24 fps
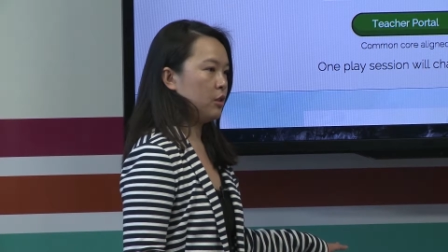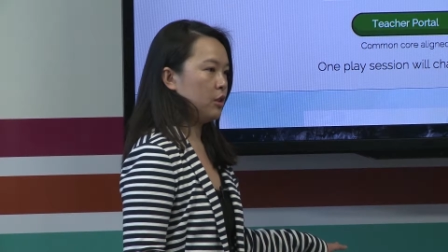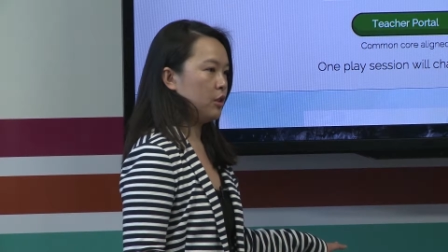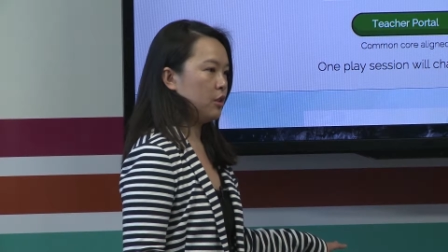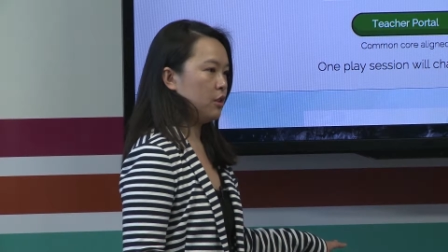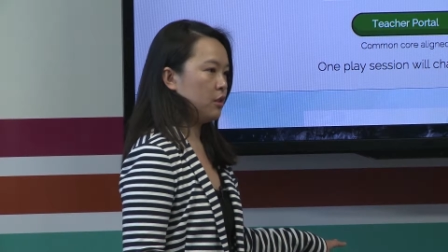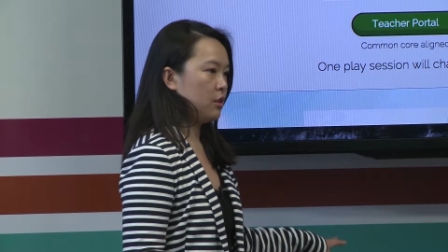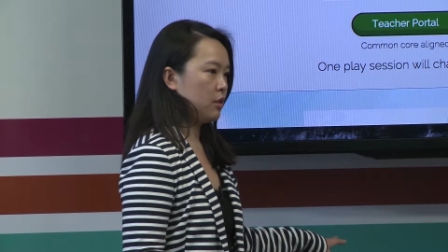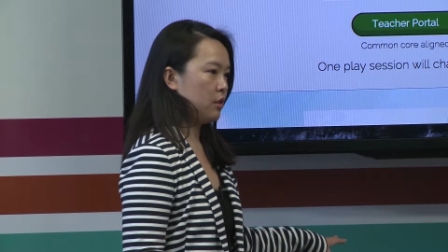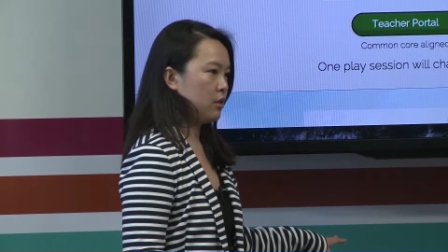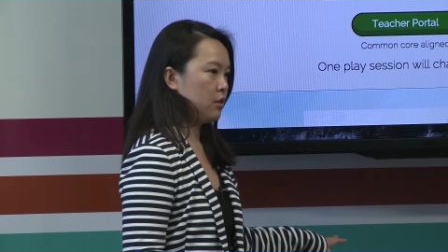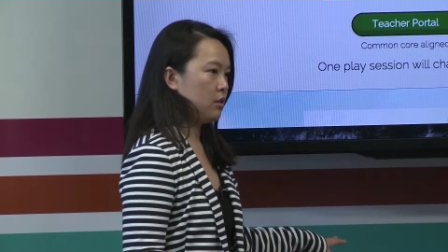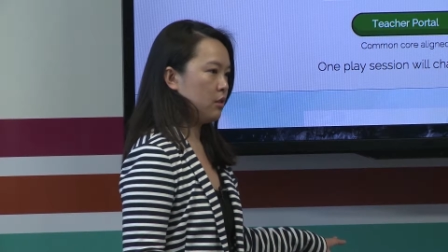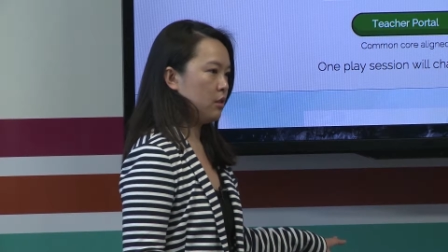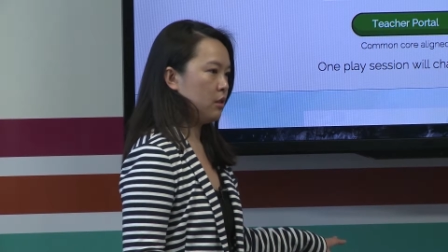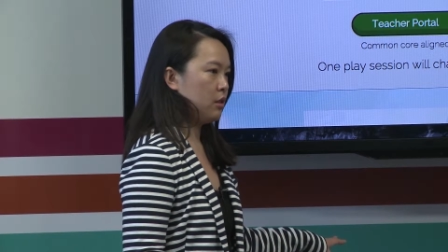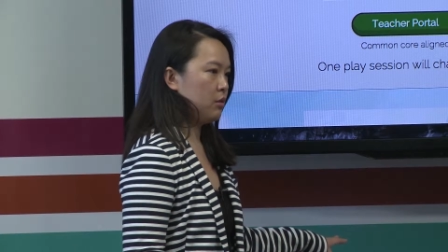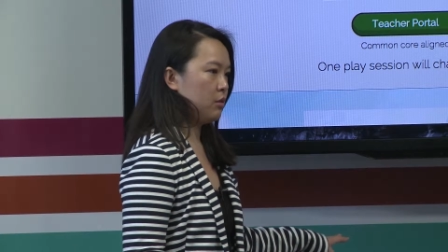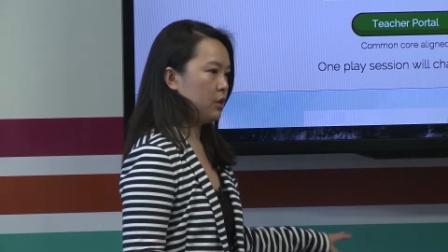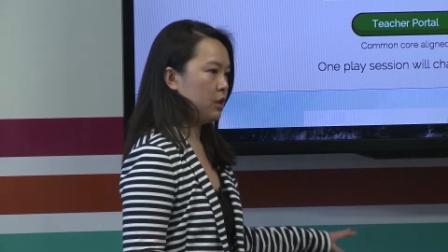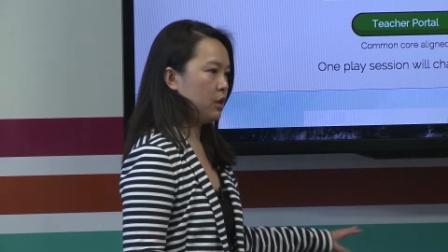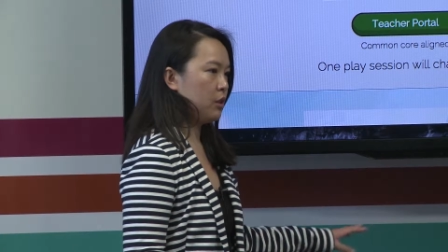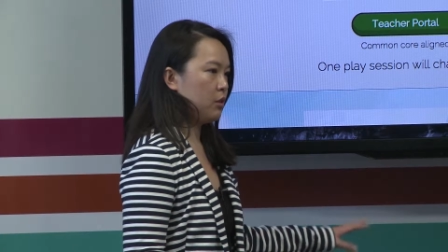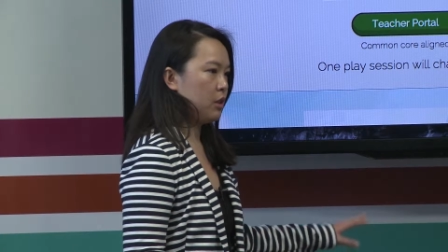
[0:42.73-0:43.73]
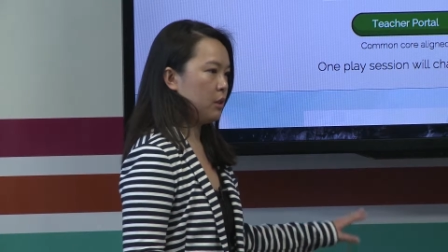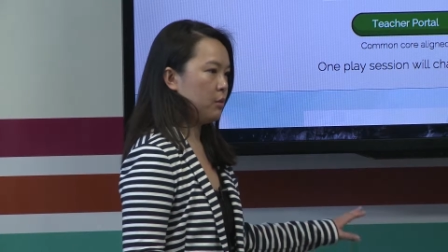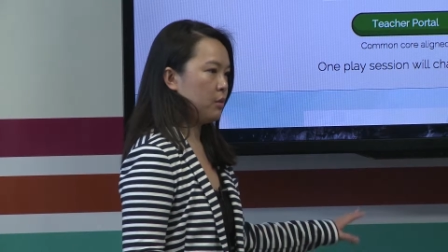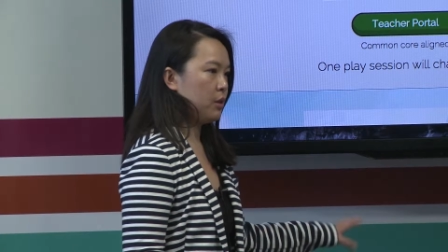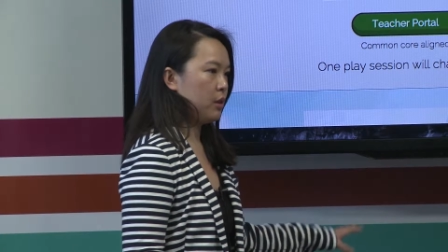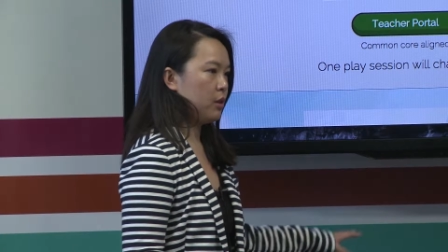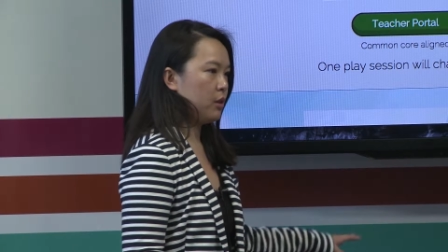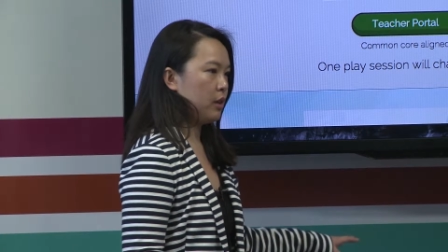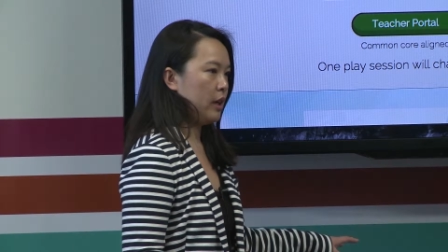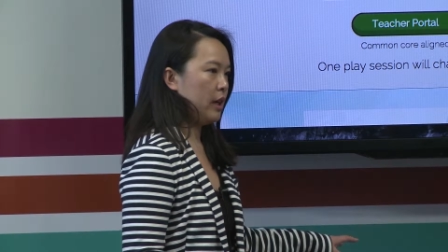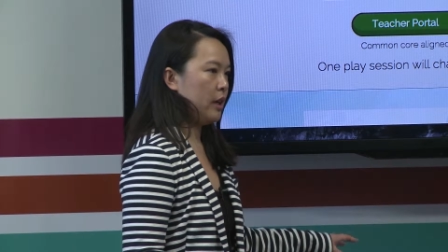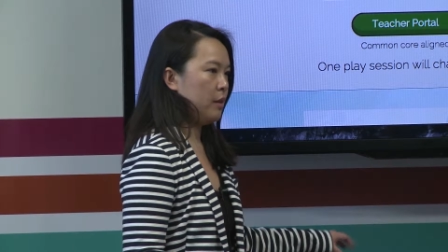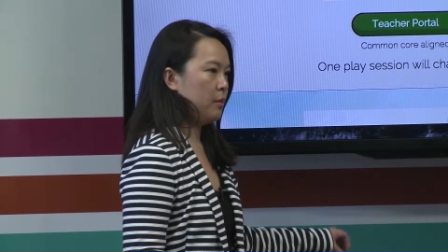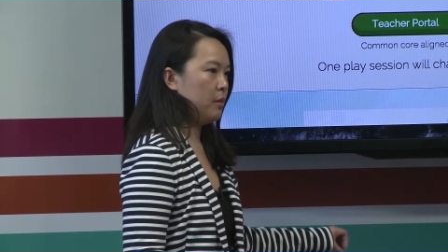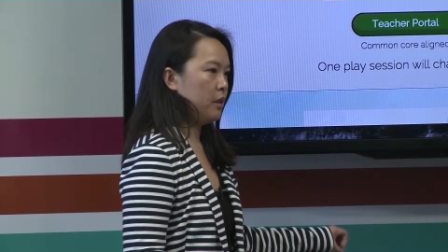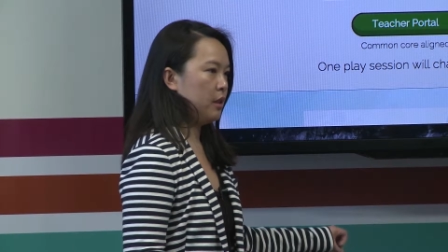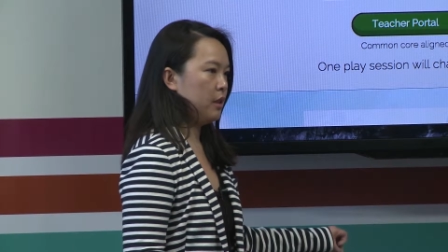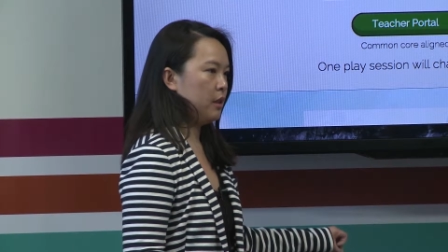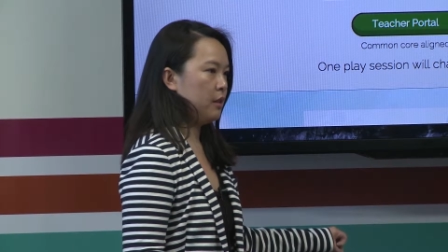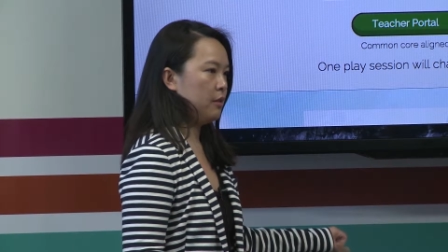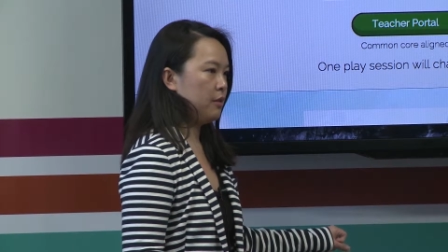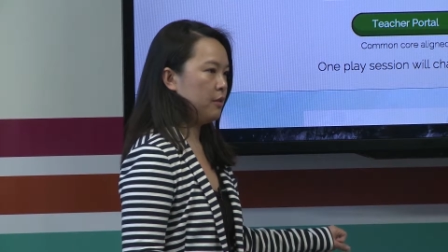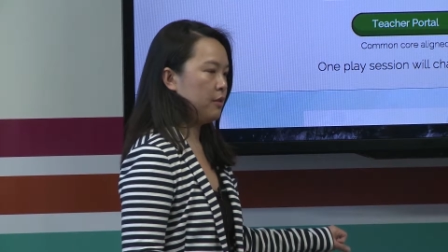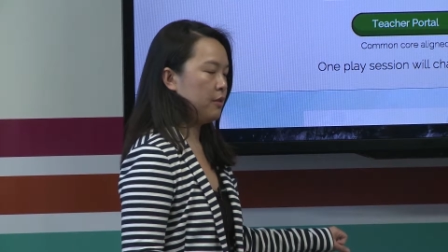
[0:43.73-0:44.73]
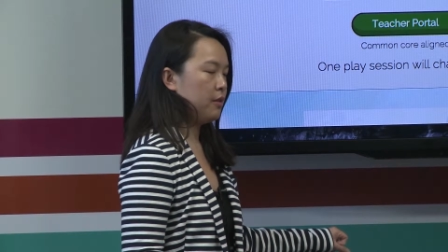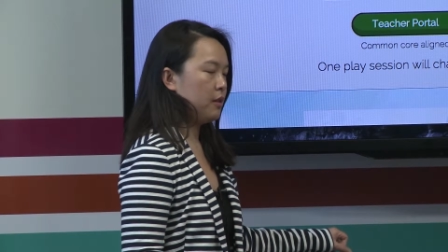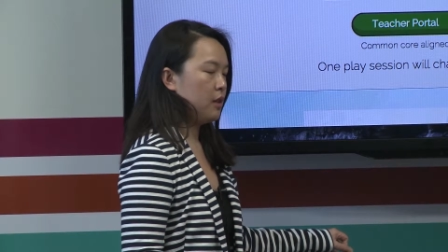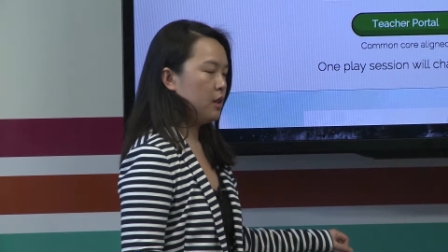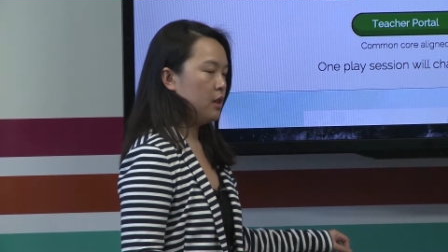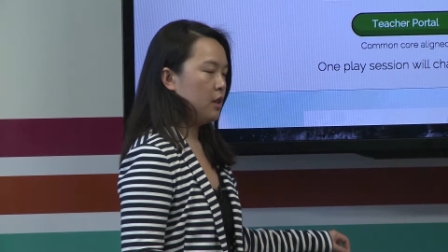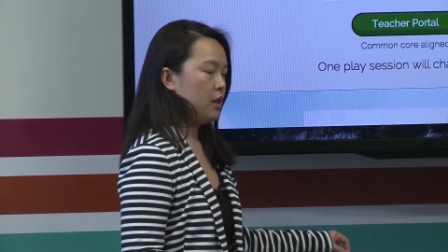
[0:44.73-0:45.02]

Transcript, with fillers: which is a really great program of